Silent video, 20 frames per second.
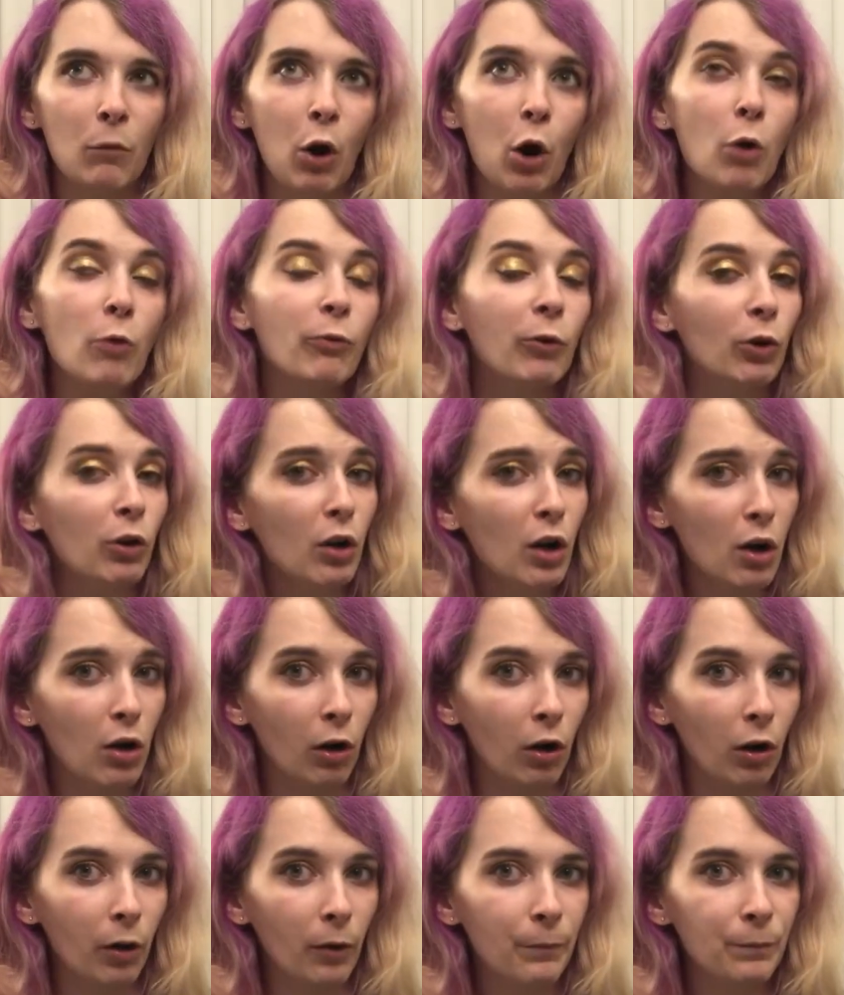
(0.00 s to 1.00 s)

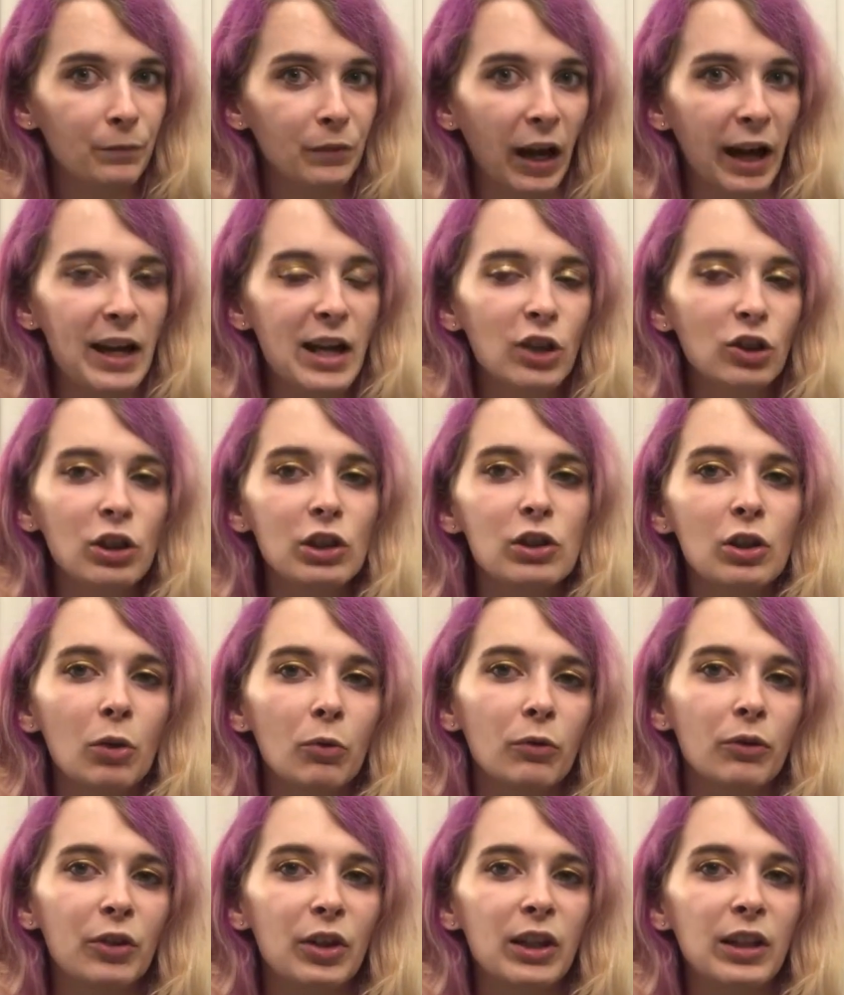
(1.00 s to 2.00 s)
overall, I actually
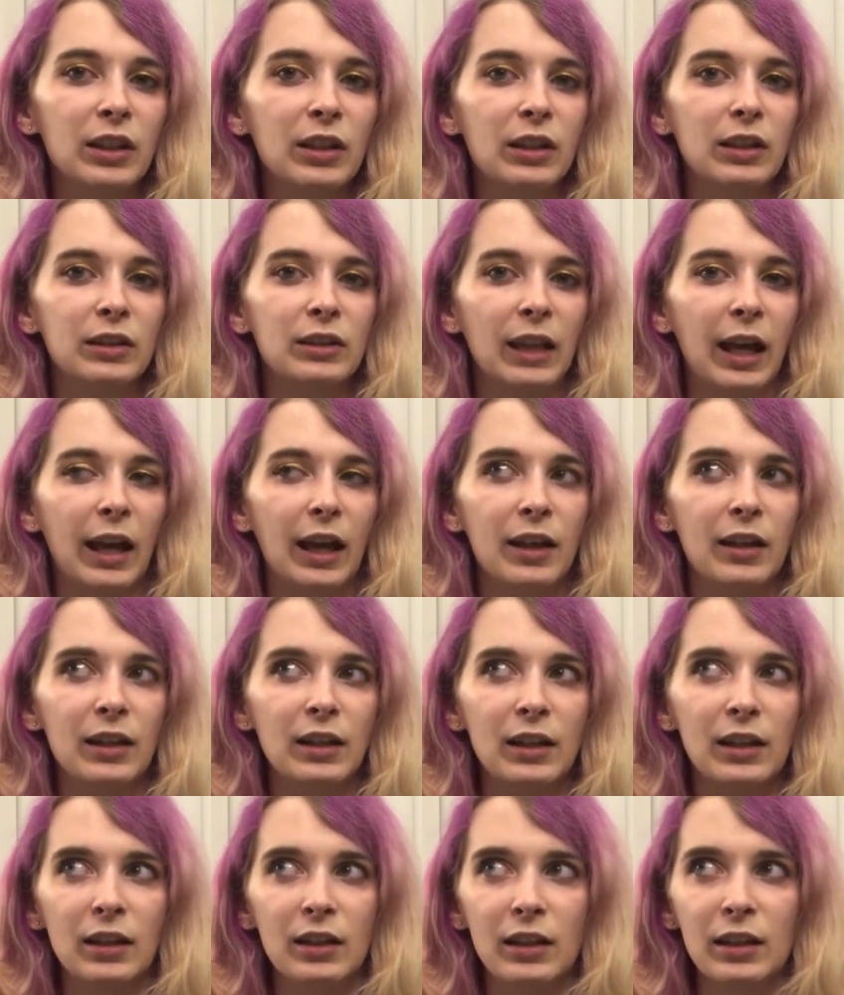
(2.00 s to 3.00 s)
don't think that
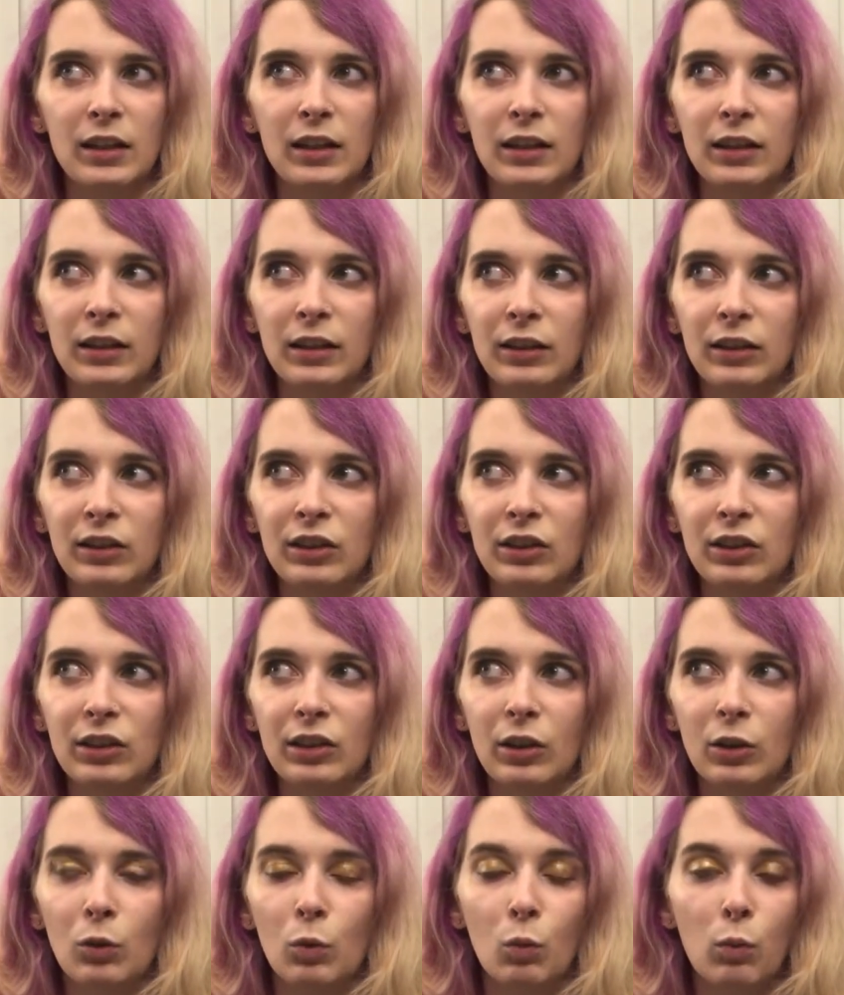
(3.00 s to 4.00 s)
it
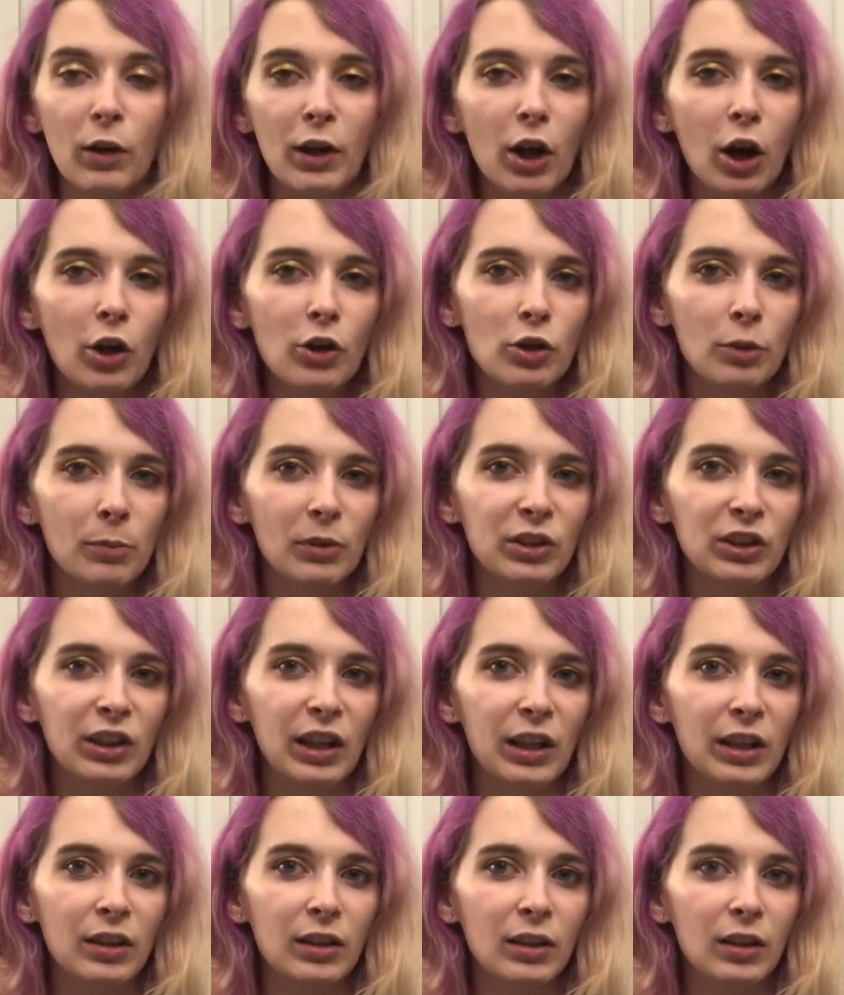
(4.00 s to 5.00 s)
is
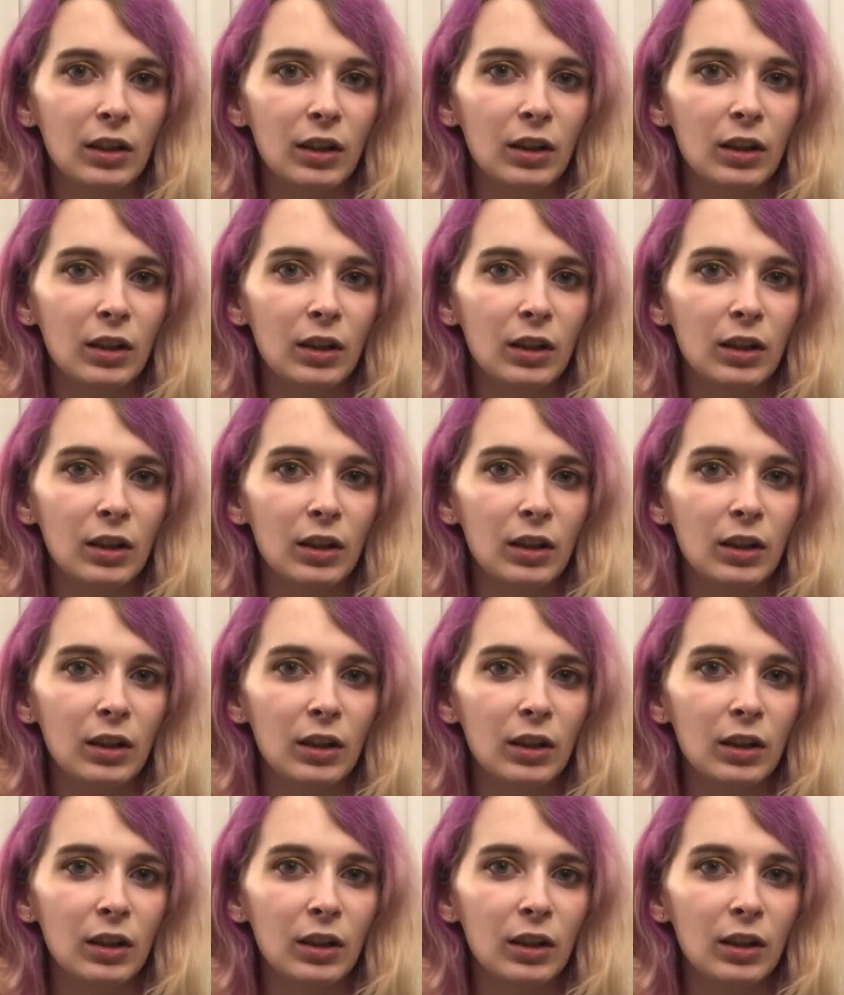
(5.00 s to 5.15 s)
100%